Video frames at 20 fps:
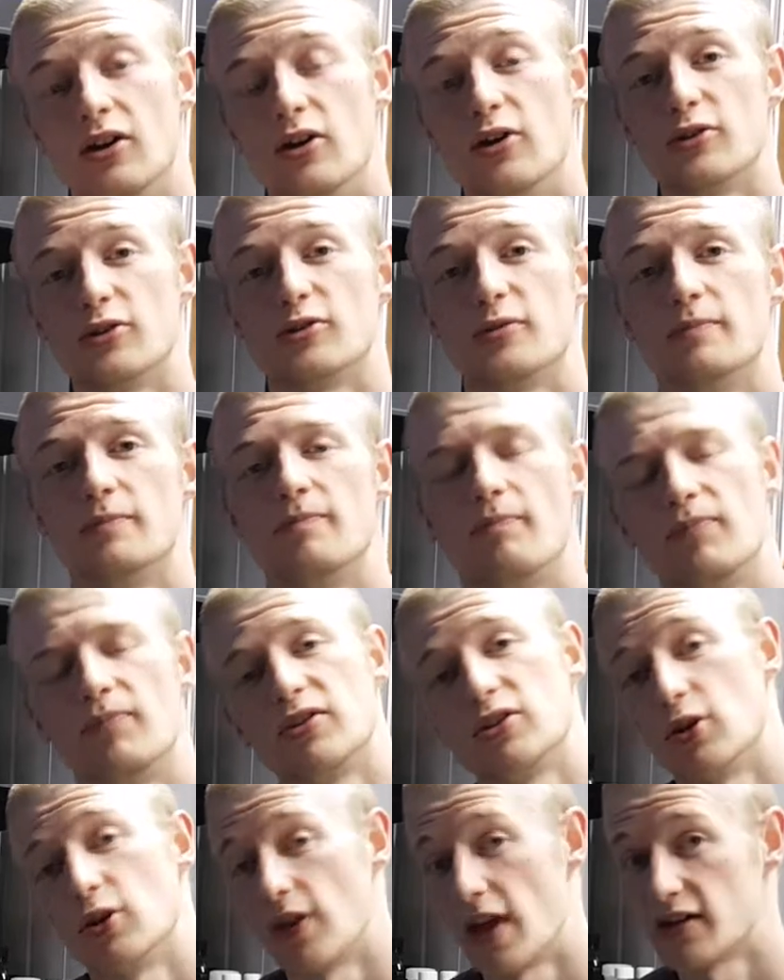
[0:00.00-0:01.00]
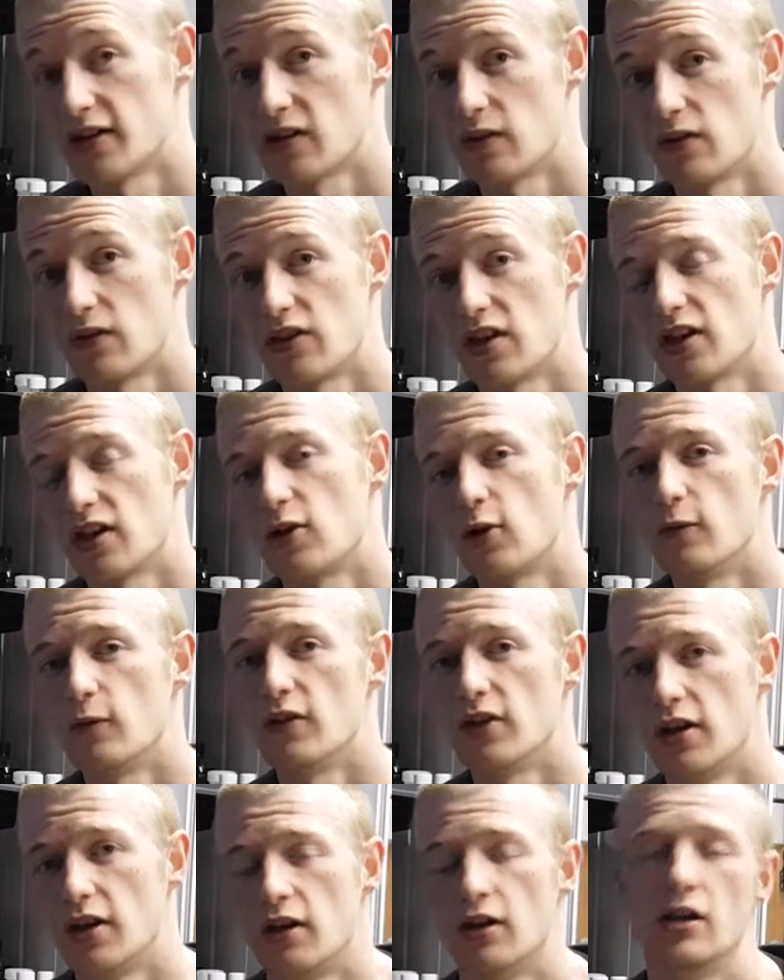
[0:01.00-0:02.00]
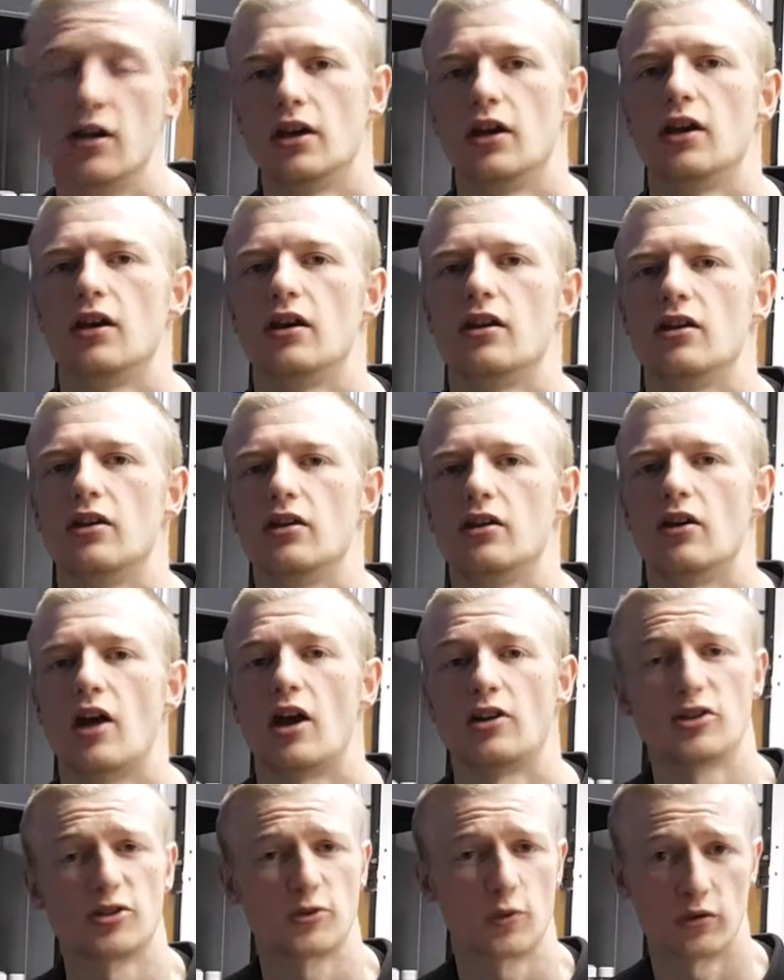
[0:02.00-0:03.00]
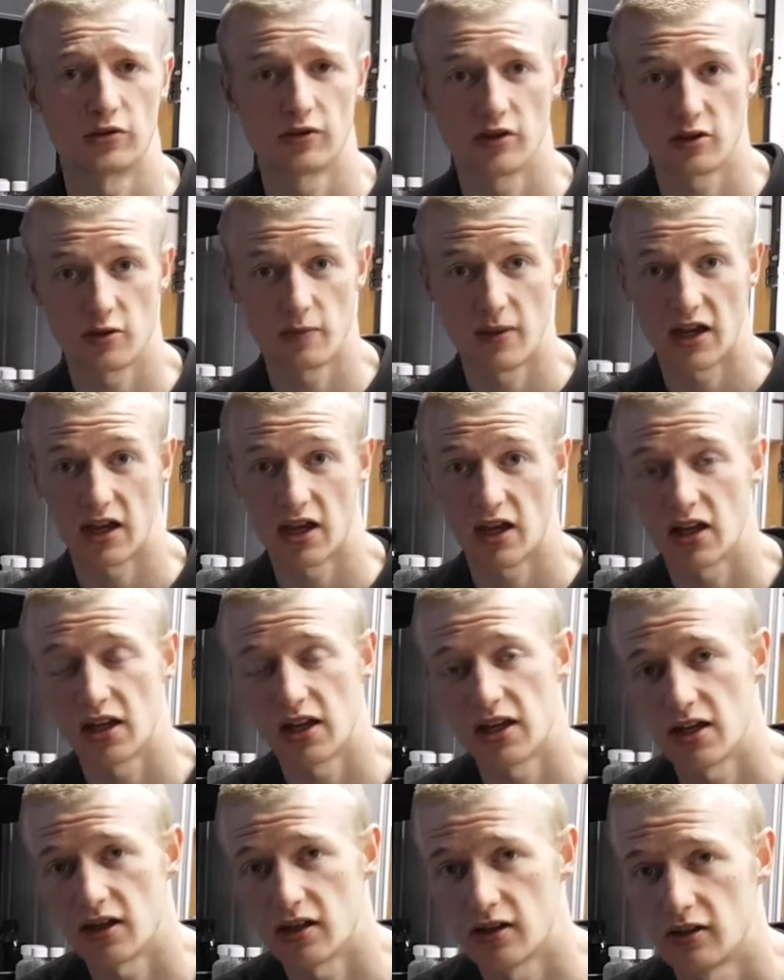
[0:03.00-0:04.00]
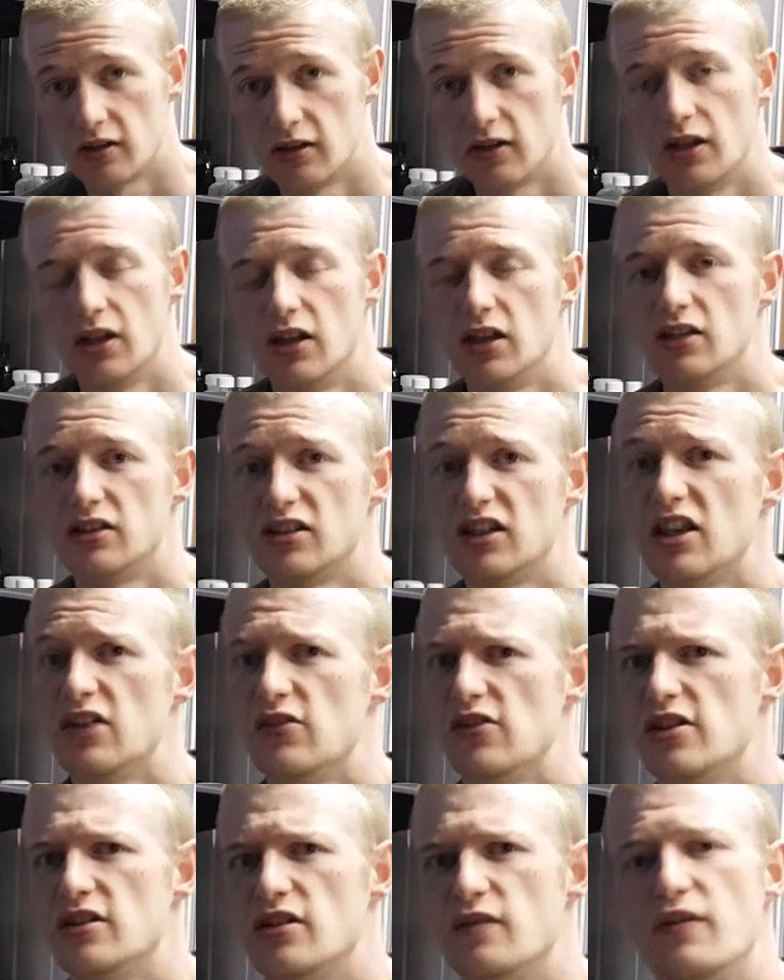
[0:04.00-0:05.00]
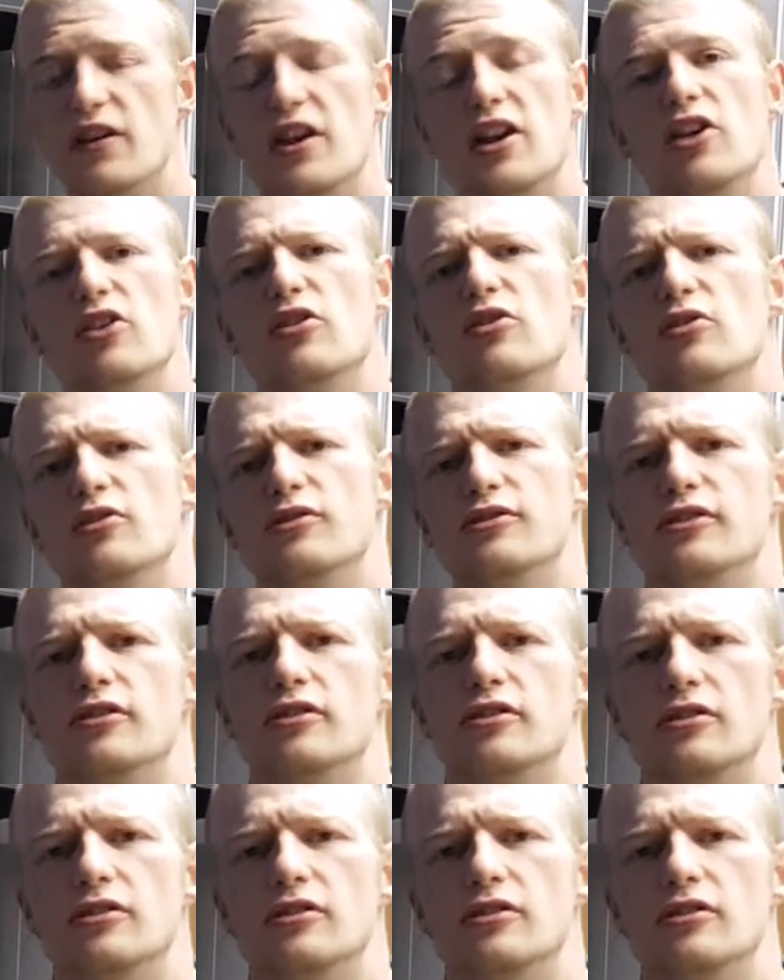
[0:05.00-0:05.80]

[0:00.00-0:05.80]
Awesome, so that's everything covered. Uh, I just wanted to make a clear series of videos